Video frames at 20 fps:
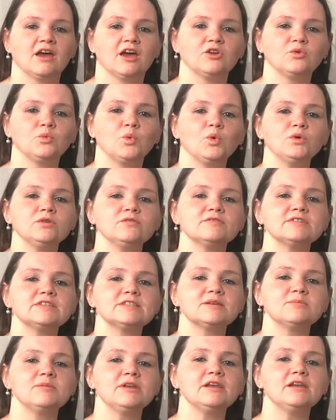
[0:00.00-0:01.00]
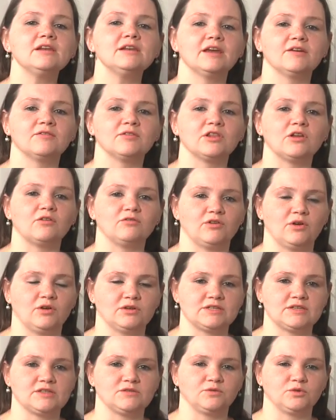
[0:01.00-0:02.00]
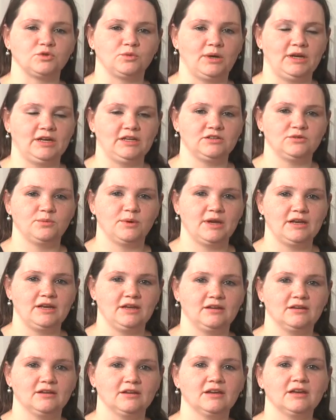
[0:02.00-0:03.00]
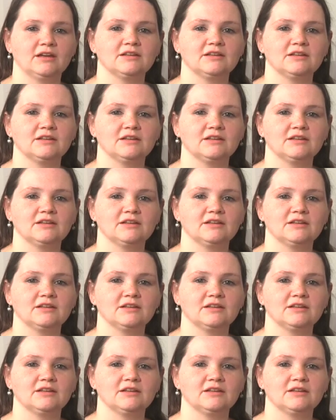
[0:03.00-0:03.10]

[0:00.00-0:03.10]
and warned of a similar level of losses for 2020.